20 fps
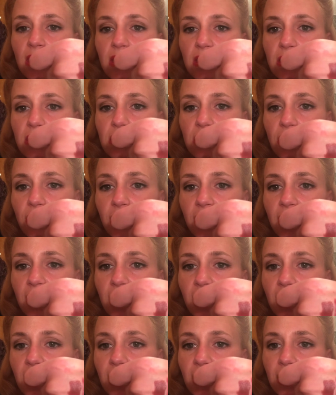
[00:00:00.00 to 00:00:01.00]
So
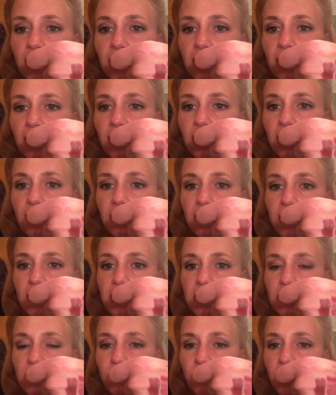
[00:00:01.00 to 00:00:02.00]
again,
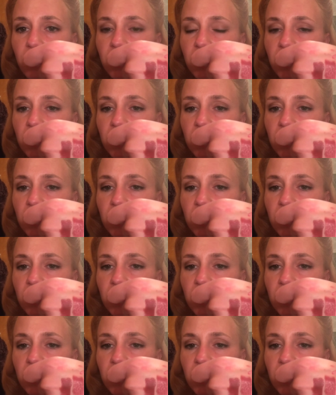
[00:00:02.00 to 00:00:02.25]
this one